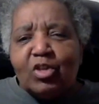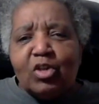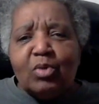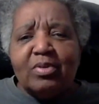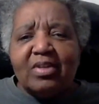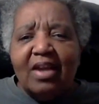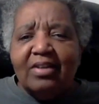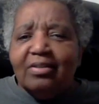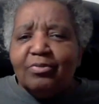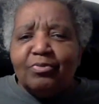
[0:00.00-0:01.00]
she was
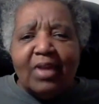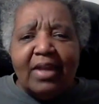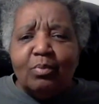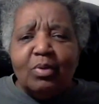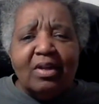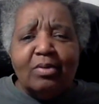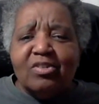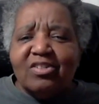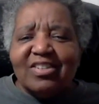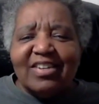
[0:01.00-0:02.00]
kind of like, well, I
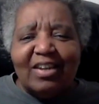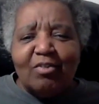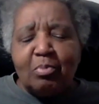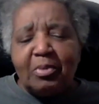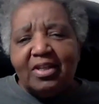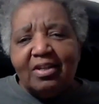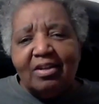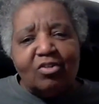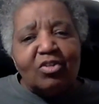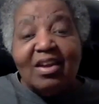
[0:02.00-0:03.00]
was just like everybody
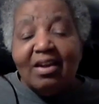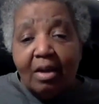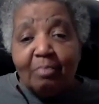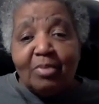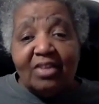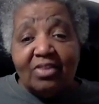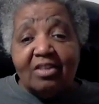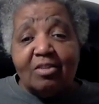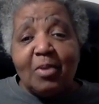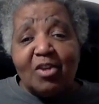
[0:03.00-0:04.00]
else. I'm not
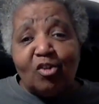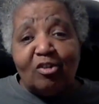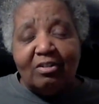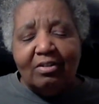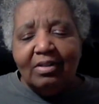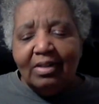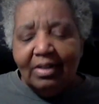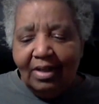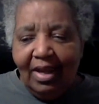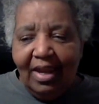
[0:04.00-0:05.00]
that special.
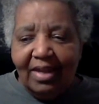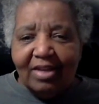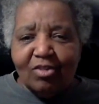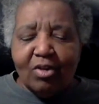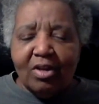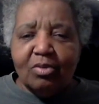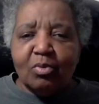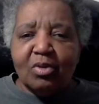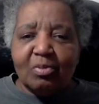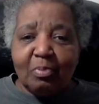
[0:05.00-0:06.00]
And I tried
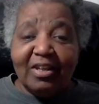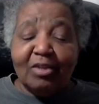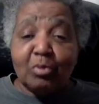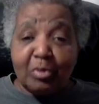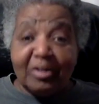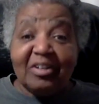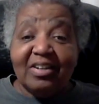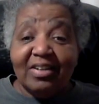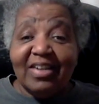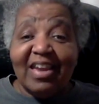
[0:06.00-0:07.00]
to explain to her,
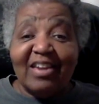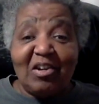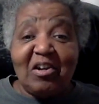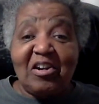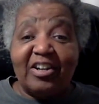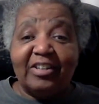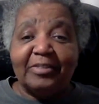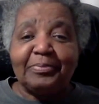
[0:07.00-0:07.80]
yeah, you are.